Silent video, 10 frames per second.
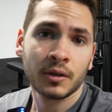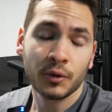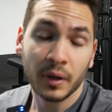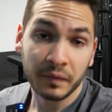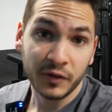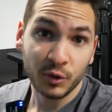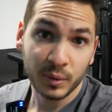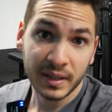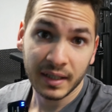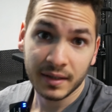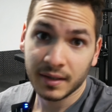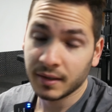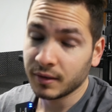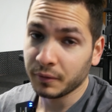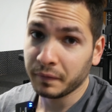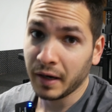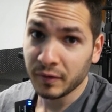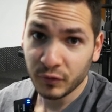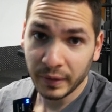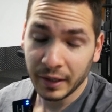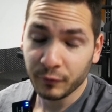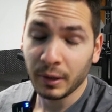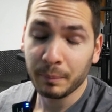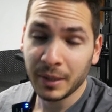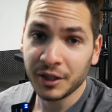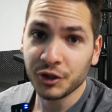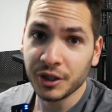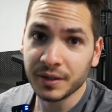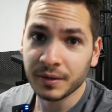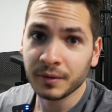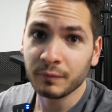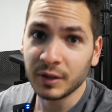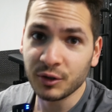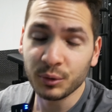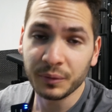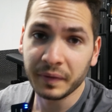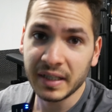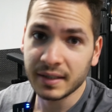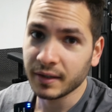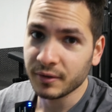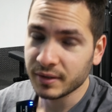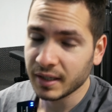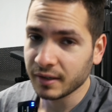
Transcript: You have two sets in the five to eight rep ranges with two to three seconds